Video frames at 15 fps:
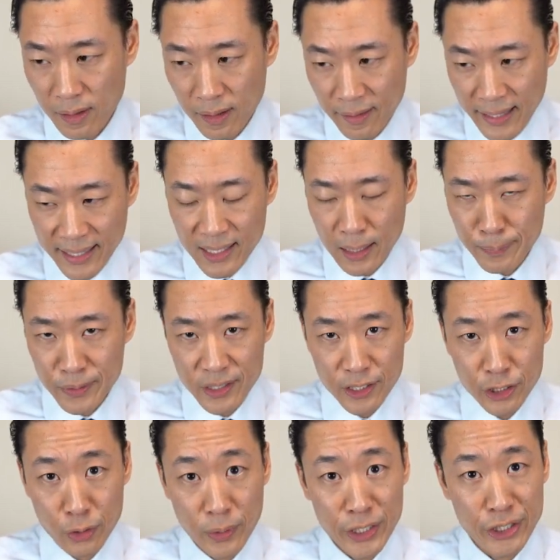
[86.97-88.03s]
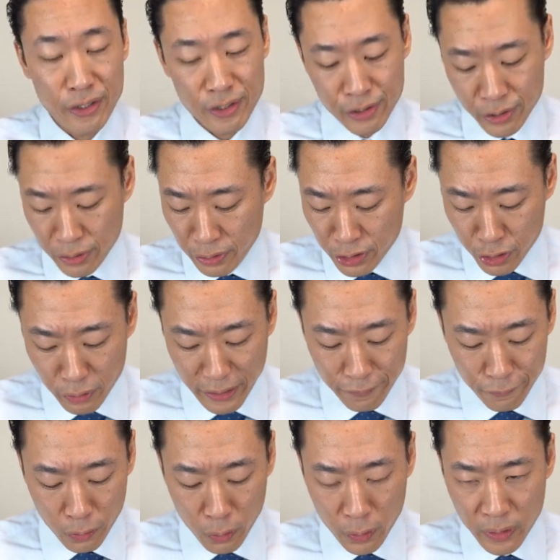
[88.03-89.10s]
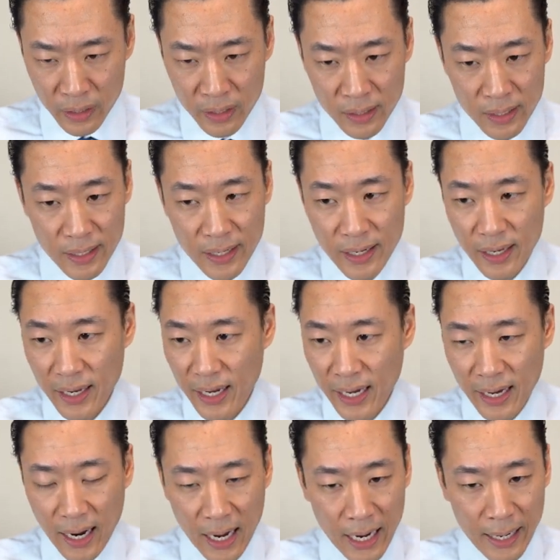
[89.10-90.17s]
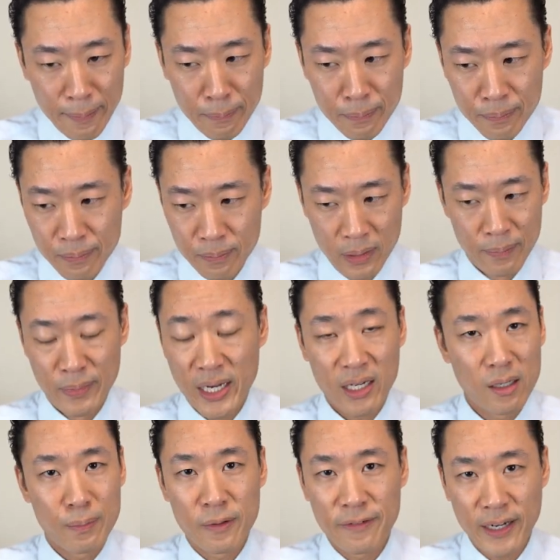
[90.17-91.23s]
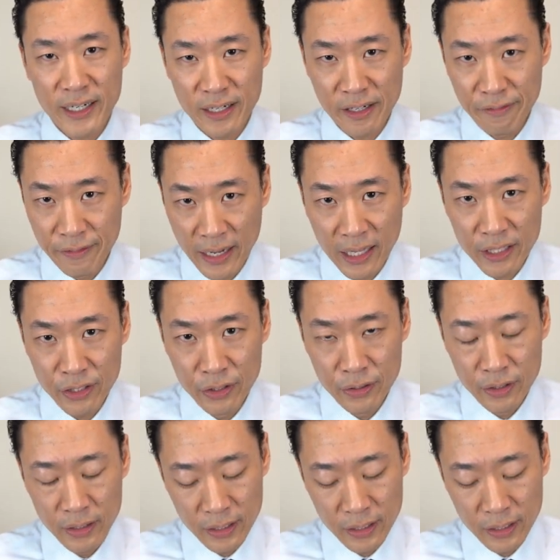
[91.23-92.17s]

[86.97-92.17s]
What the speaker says: that type of situation, it's so straightforward, and I'm not going to provide any value.